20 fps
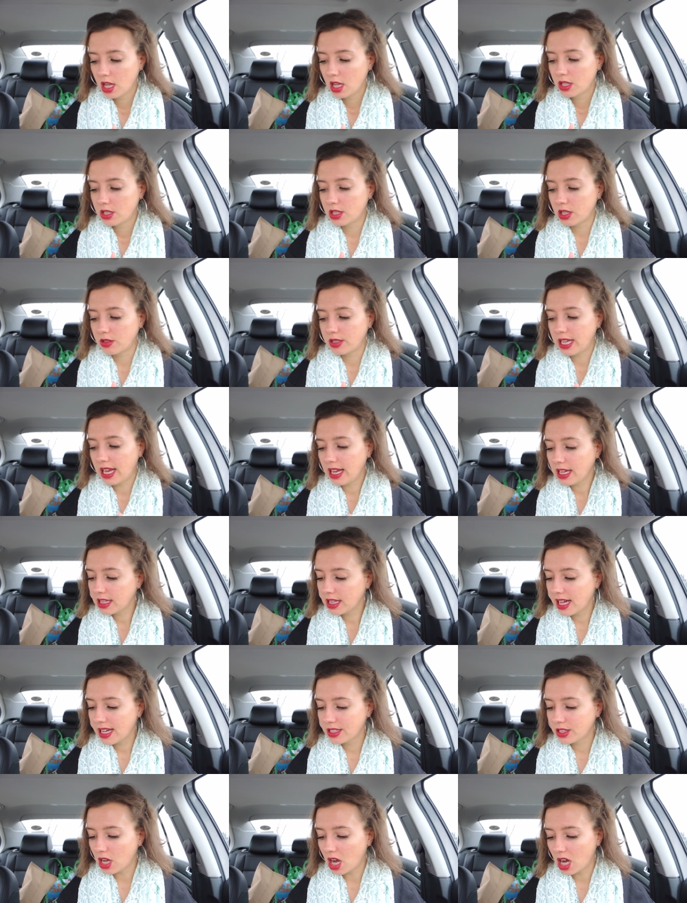So take
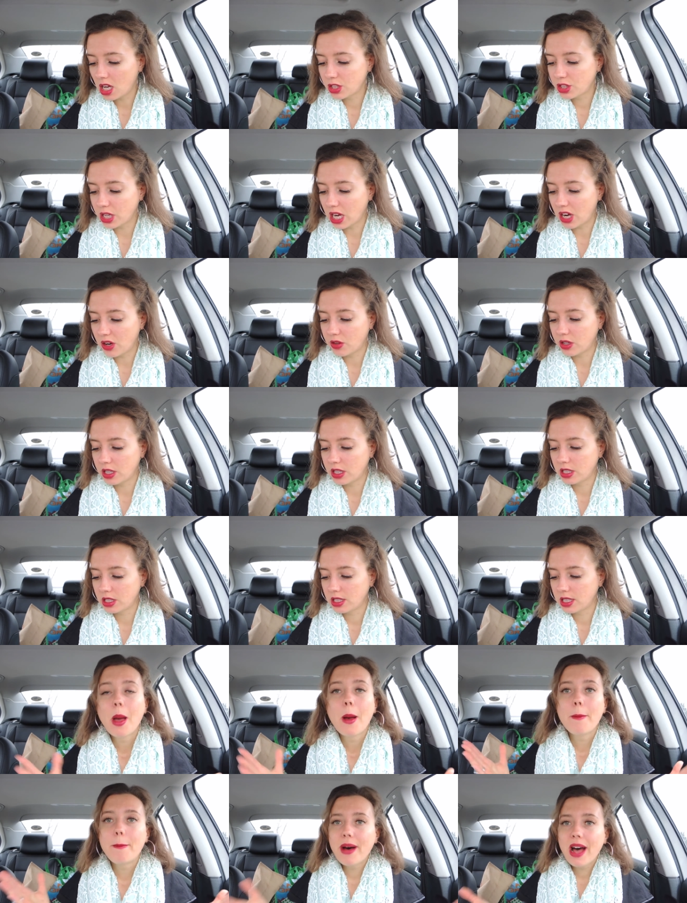less hot
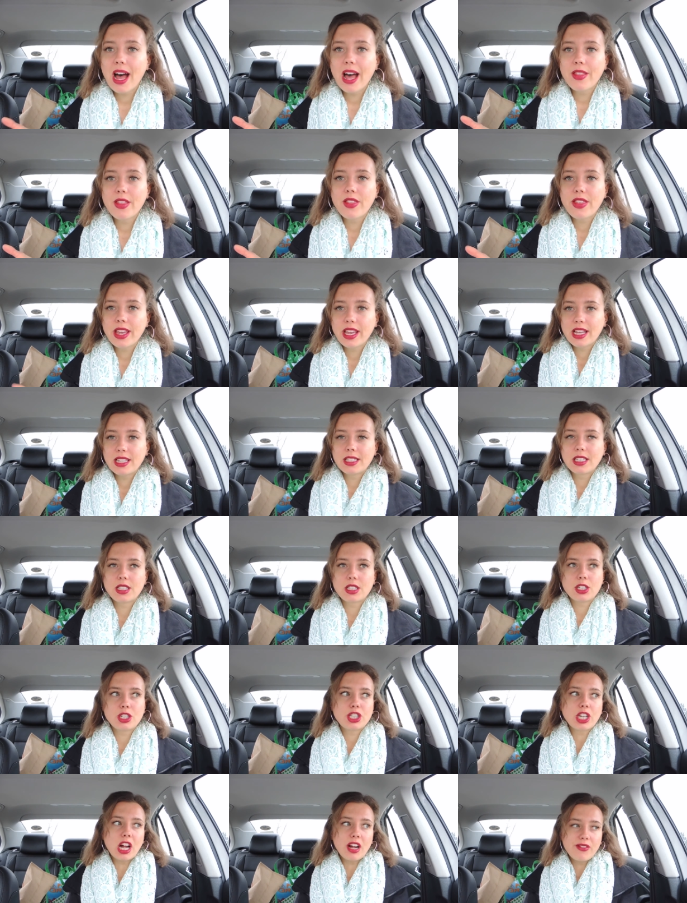showers. But the thing is
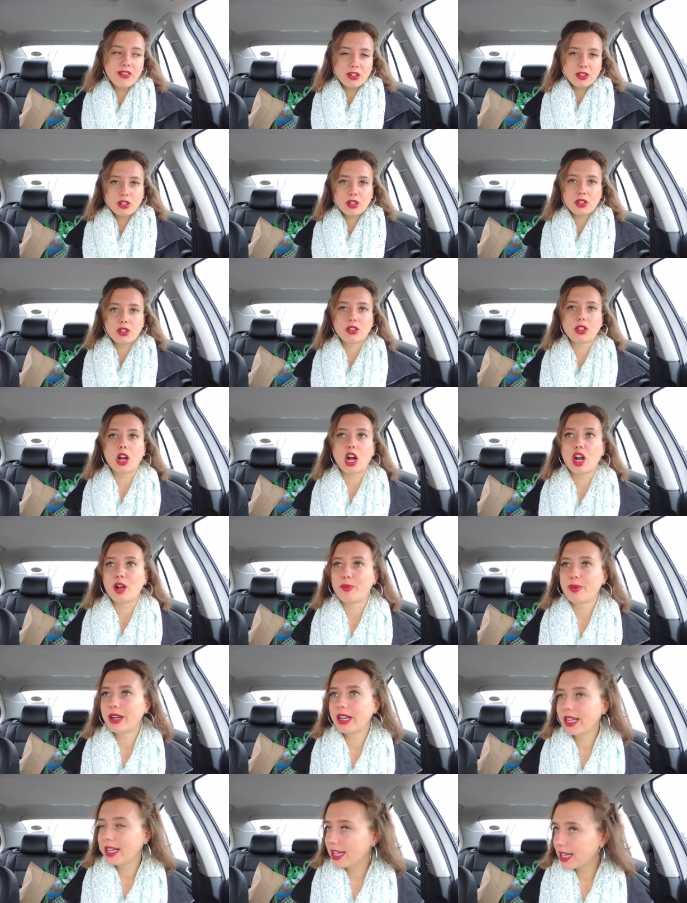that shower filters are
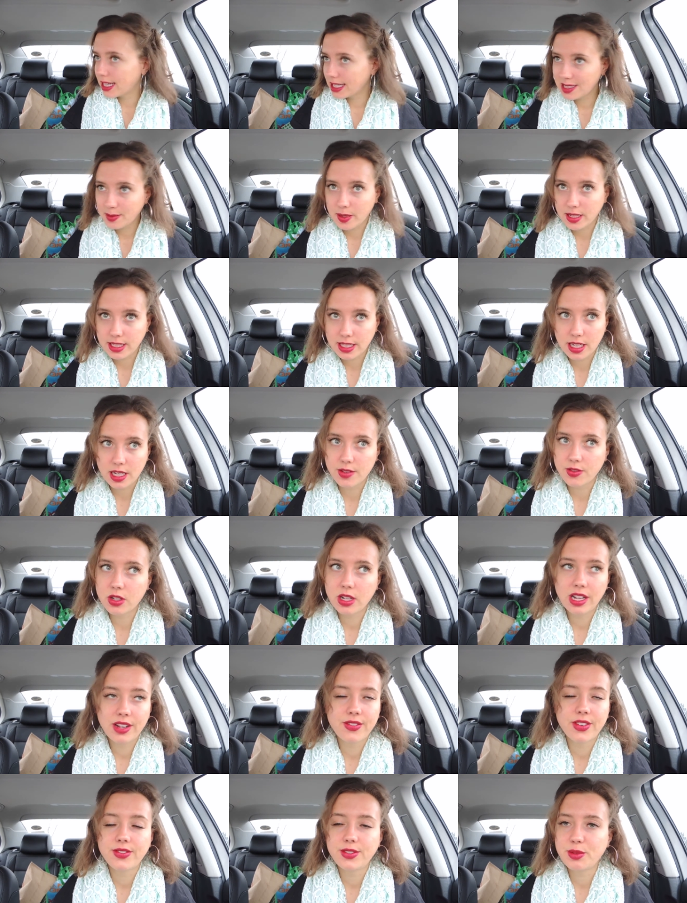pretty inexpensive. They're
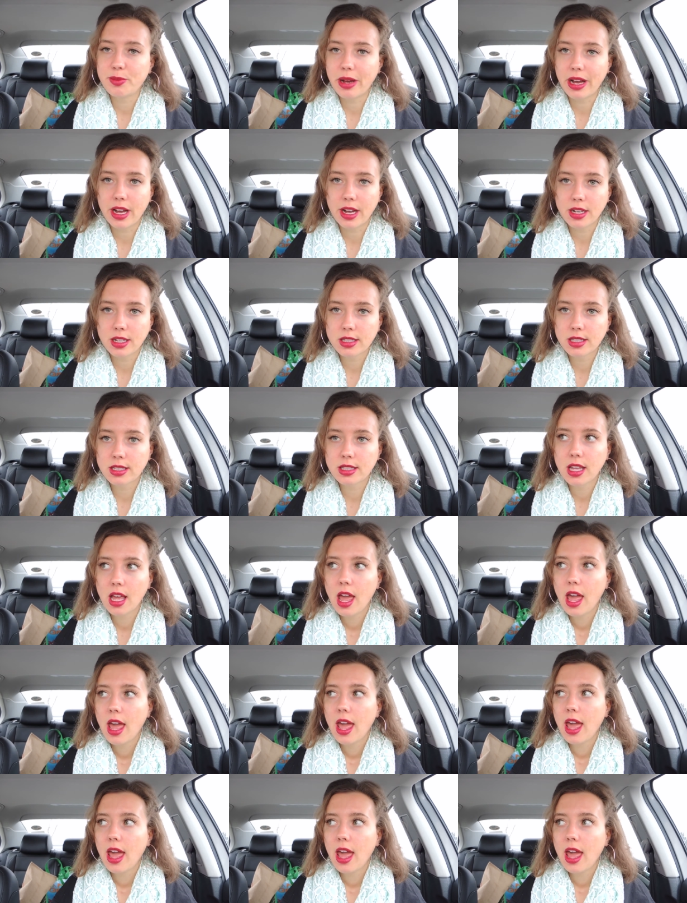like $50,